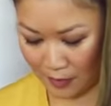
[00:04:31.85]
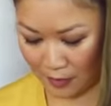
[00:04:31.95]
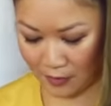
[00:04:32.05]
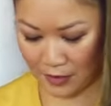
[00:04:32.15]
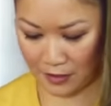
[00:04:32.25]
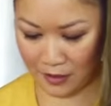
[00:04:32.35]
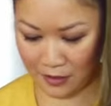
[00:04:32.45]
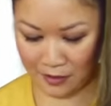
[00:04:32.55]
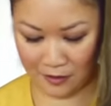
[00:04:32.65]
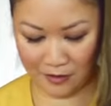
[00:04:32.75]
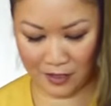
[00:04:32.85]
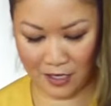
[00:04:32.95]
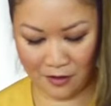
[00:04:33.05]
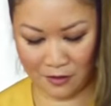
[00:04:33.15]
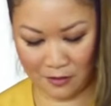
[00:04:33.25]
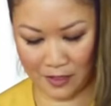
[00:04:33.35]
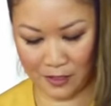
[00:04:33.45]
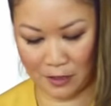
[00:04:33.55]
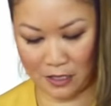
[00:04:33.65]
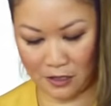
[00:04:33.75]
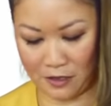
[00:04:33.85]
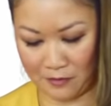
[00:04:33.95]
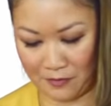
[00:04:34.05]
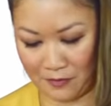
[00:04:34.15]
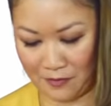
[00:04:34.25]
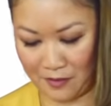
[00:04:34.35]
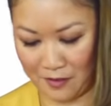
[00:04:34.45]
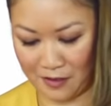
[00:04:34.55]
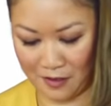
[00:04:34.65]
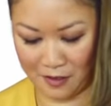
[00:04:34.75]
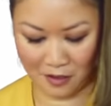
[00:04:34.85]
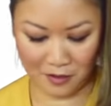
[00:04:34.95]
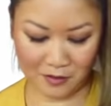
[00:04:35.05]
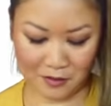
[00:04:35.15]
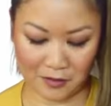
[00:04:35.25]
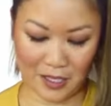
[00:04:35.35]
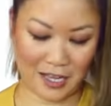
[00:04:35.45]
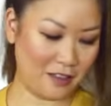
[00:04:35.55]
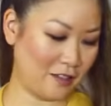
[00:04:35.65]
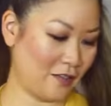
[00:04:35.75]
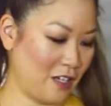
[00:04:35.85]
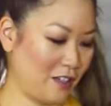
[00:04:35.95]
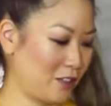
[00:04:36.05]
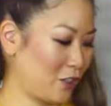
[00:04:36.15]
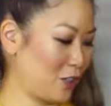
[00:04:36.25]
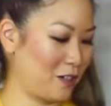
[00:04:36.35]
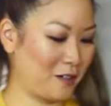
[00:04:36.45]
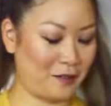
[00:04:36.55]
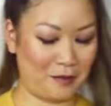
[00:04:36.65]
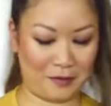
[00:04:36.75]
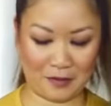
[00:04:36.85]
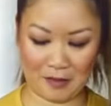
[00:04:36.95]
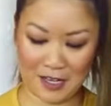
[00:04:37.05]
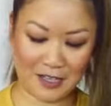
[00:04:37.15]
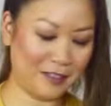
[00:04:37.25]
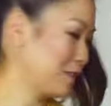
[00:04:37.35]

All right, I don't know, that's about a 1/8 of an inch, right?